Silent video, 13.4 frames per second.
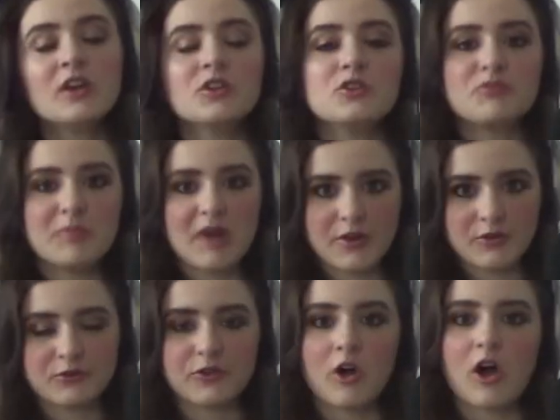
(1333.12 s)

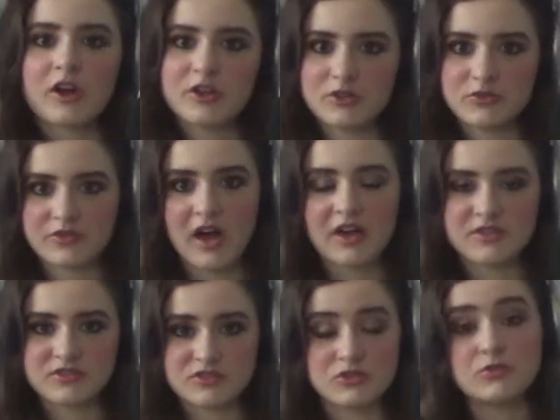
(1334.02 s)
modeled for Aerie,
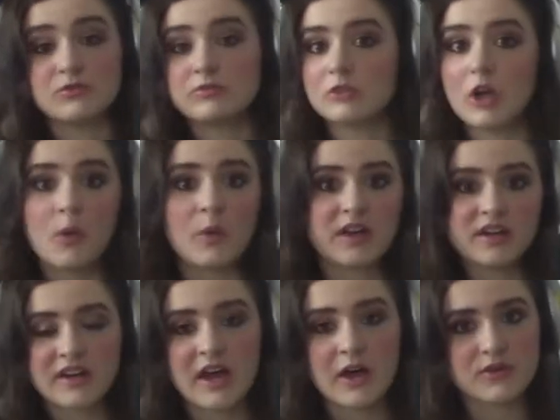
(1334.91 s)
you go
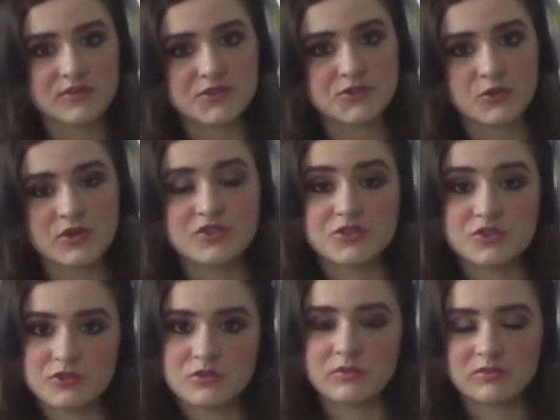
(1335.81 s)
in and out of stores,
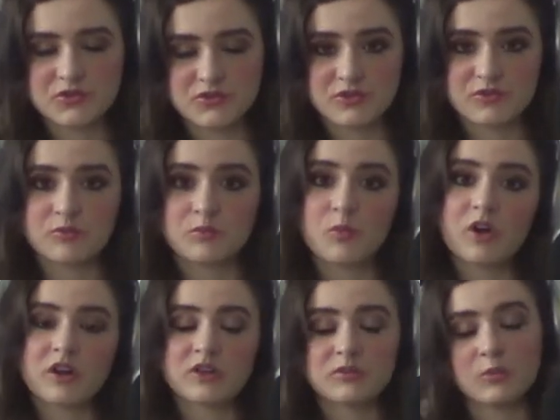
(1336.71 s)
you sort of
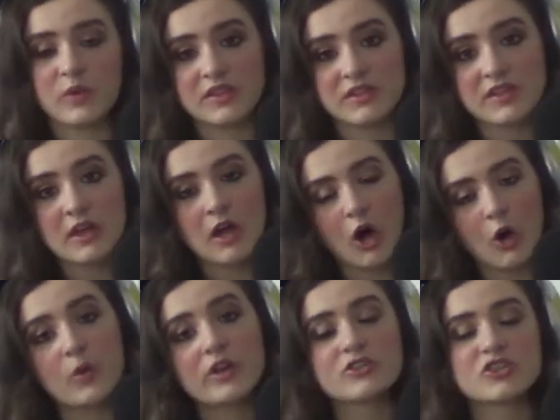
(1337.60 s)
work with a
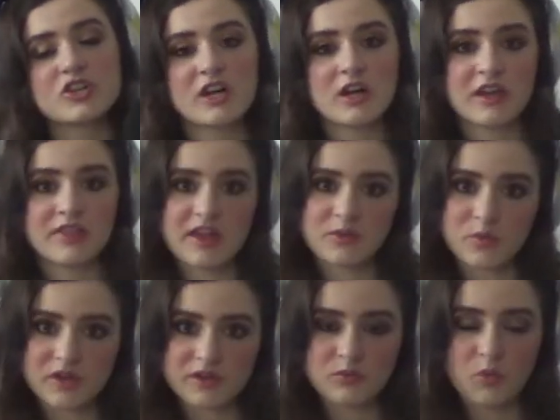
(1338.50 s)
wheelchair and then
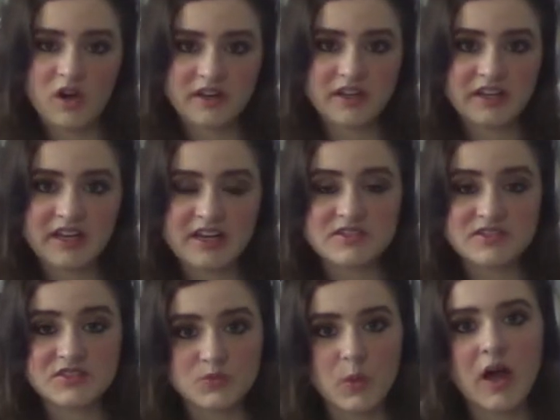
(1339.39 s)
with walking canes
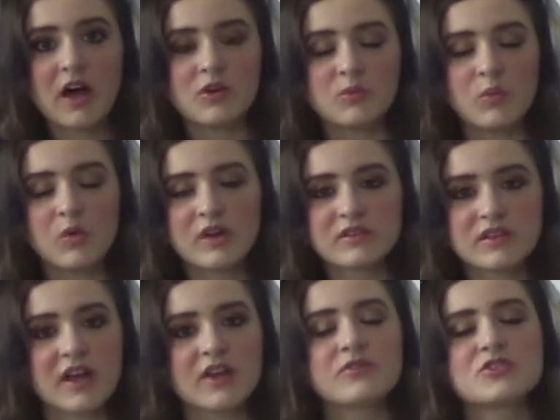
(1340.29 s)
as well. What
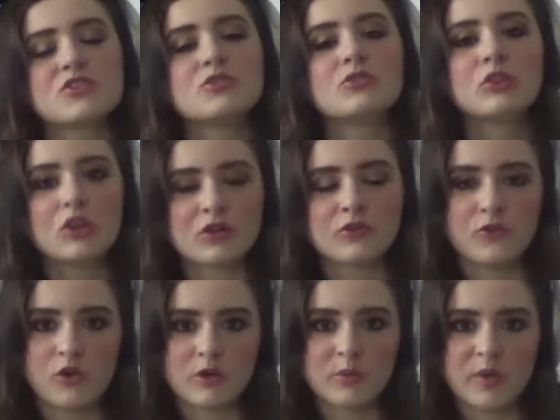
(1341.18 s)
kind of do you look
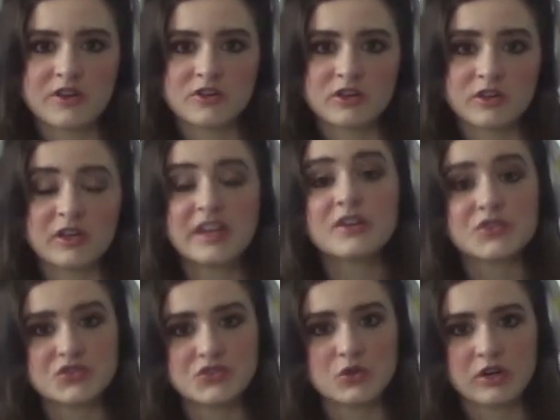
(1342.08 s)
for when you're in a
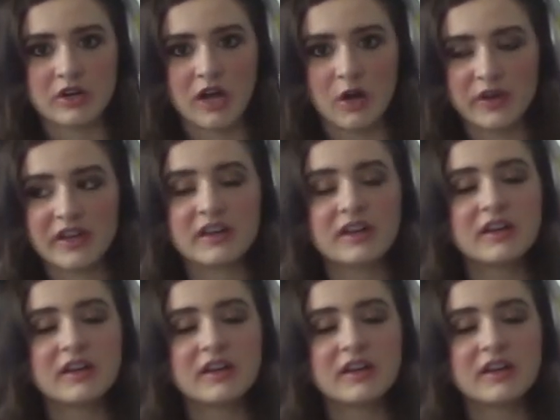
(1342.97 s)
store going,